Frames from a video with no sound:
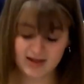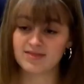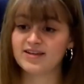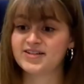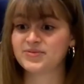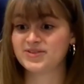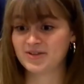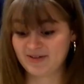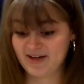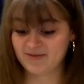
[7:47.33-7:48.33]
This was a
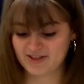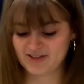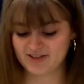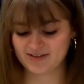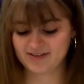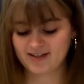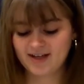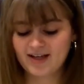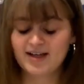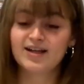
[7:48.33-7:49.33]
great question.
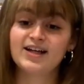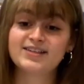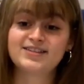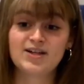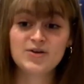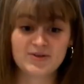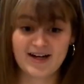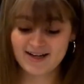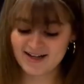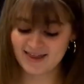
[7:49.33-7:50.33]
It's so
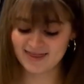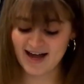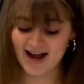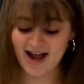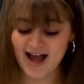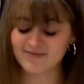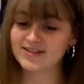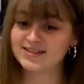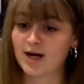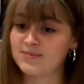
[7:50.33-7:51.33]
great that I
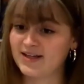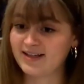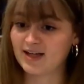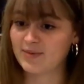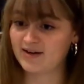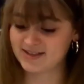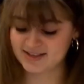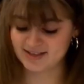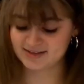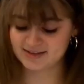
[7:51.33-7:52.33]
haven't stopped thinking about it
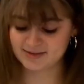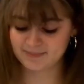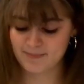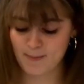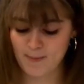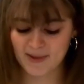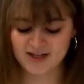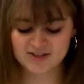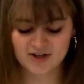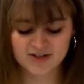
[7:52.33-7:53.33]
since.
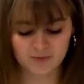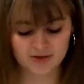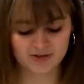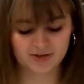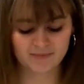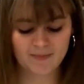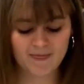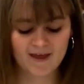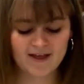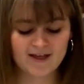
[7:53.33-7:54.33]
I started to wonder,
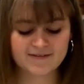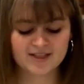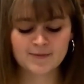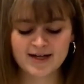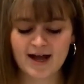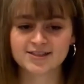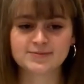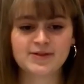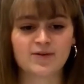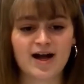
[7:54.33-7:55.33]
if someone
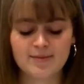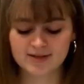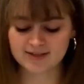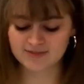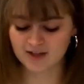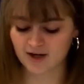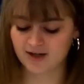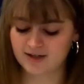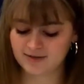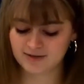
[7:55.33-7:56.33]
asked me why I believed in
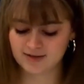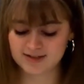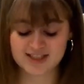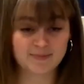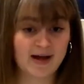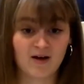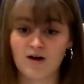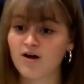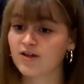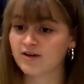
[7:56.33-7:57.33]
God, despite
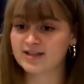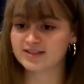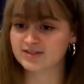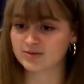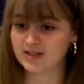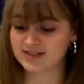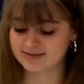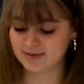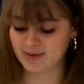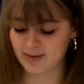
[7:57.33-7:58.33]
all the crazy stories
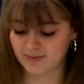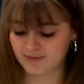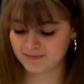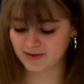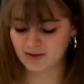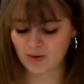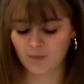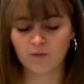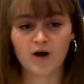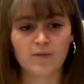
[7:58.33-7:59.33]
in the Bible,
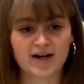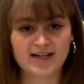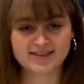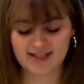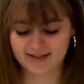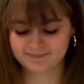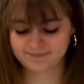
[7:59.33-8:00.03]
what would I say?